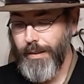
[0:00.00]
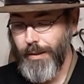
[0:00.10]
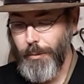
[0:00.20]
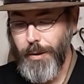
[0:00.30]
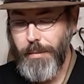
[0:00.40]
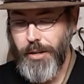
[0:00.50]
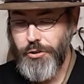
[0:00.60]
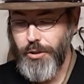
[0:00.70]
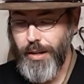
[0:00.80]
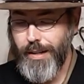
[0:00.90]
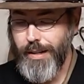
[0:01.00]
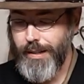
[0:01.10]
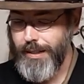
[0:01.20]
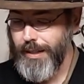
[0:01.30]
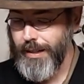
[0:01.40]
So I want to make sure that
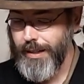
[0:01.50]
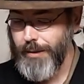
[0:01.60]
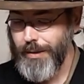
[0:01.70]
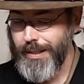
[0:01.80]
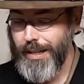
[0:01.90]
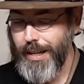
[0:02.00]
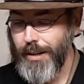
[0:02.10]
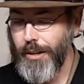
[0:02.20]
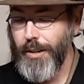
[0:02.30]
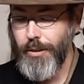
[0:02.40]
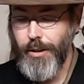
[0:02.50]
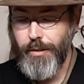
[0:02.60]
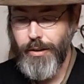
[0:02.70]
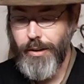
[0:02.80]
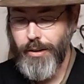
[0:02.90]
this can withstand another
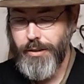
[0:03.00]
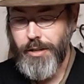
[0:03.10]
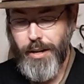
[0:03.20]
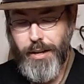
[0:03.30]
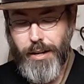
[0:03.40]
hundred years